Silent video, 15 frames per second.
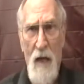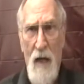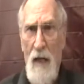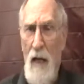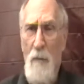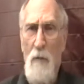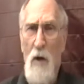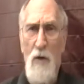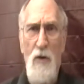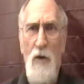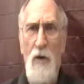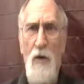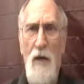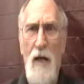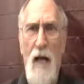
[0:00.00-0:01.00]
and I'm not
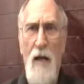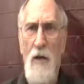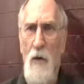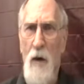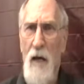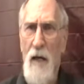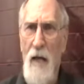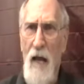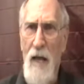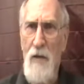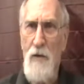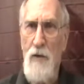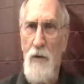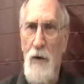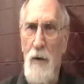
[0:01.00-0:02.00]
sure that I know how to
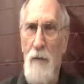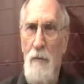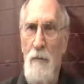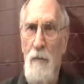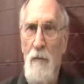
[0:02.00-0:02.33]
answer it.